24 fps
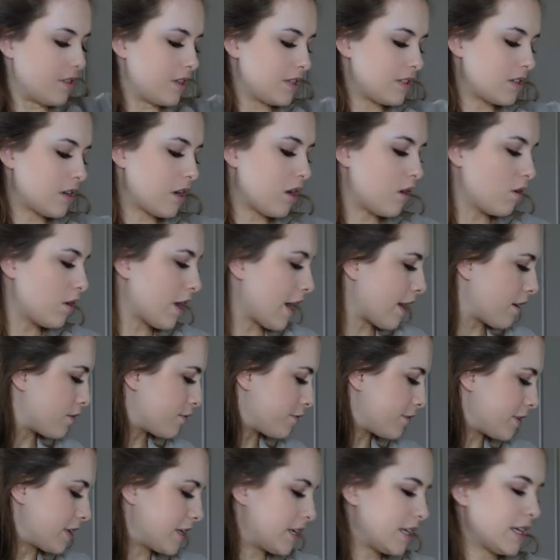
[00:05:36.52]
this whole
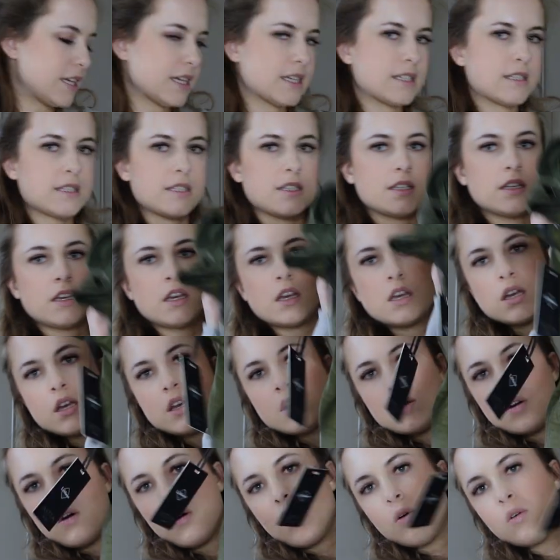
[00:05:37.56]
outfit is
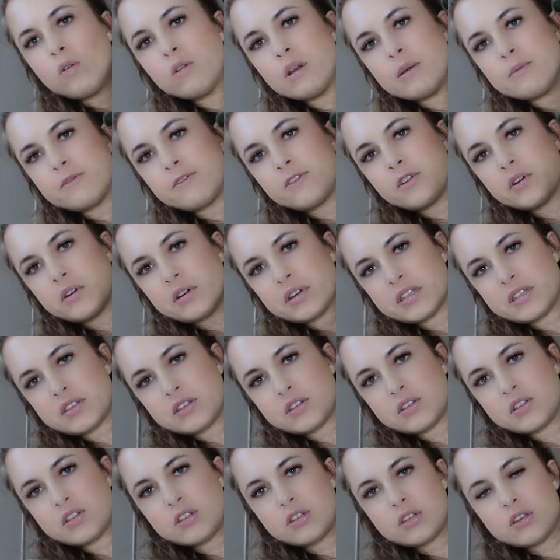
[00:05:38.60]
all in
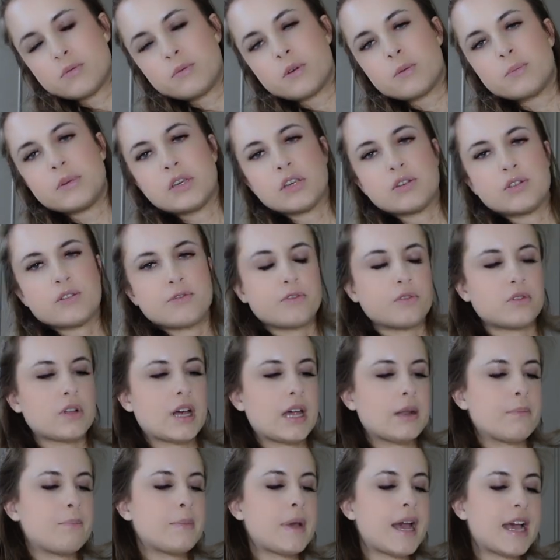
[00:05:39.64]
forest, super beautiful
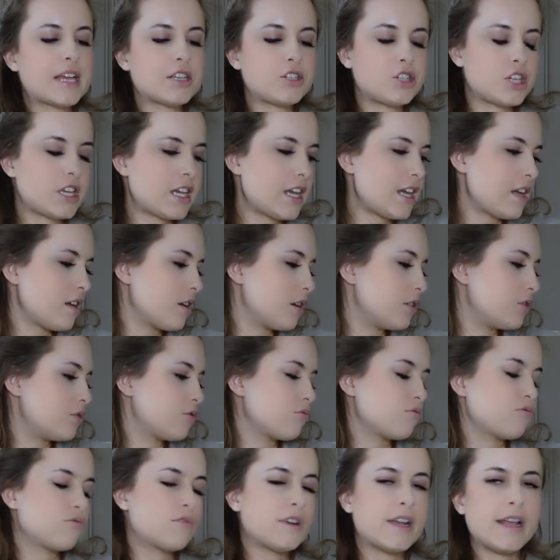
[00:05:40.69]
and matchy, goes
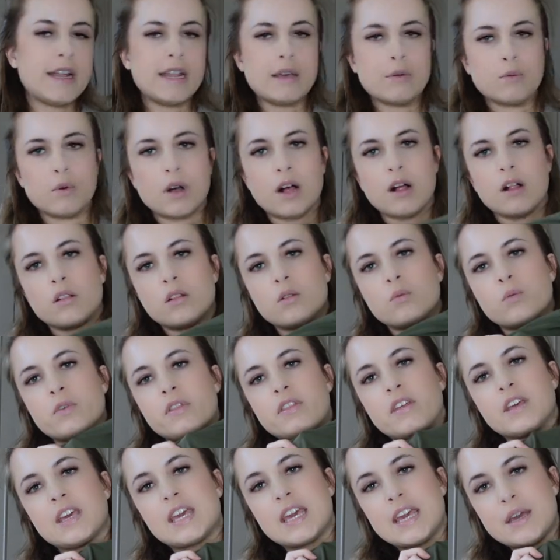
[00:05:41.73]
really well with
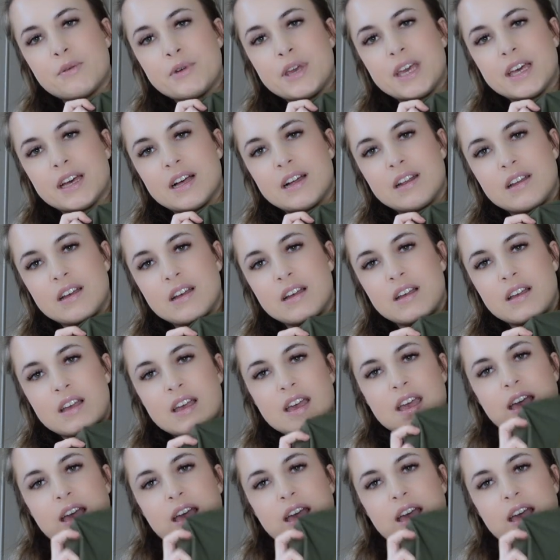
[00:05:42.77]
the kiwi colour,